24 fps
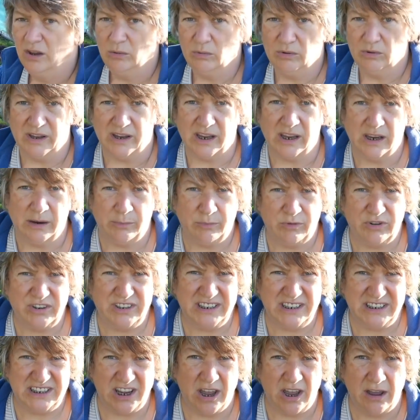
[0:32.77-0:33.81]
well, they get a
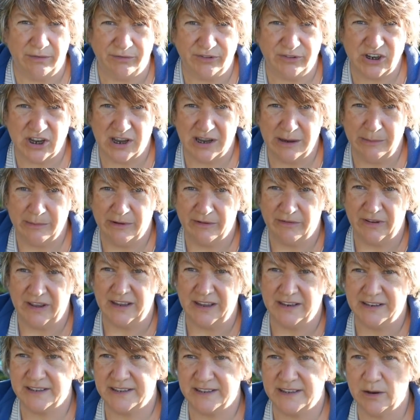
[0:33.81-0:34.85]
pretty tough time of
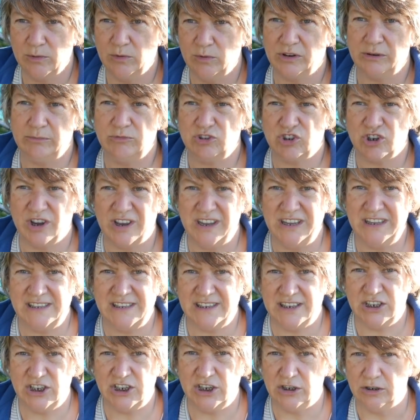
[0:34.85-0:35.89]
it. So what I'm trying
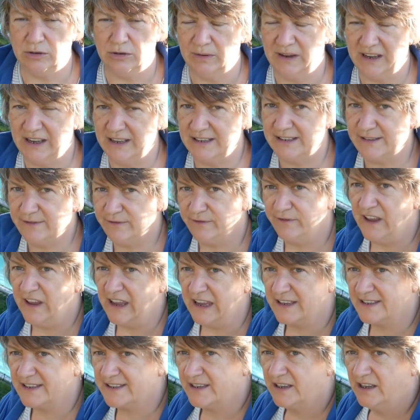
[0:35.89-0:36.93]
to do is
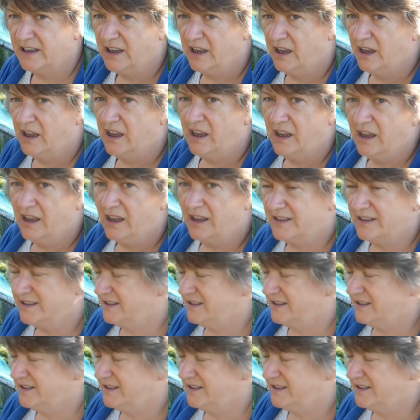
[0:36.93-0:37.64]
fix uh,